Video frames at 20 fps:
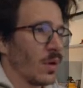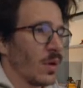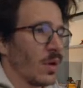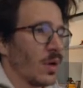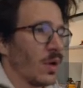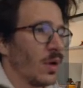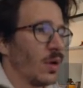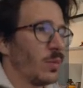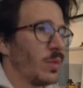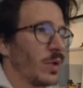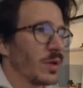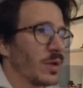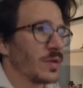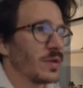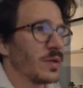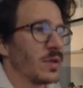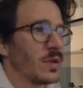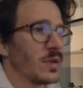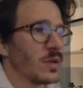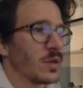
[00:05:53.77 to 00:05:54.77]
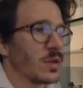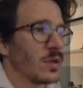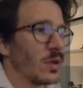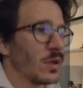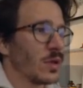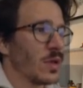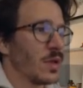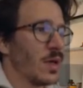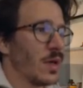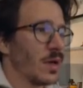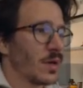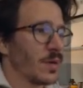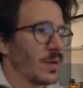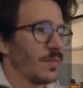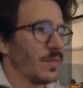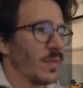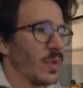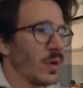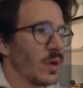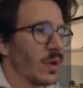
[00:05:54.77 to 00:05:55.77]
Oh, because it installed there.
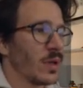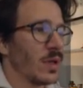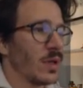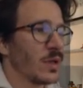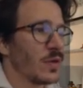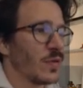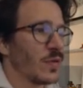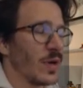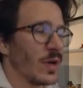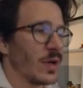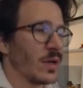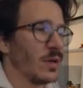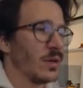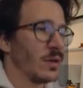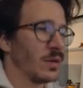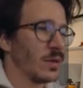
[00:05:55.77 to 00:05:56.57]
Okay, that's fine.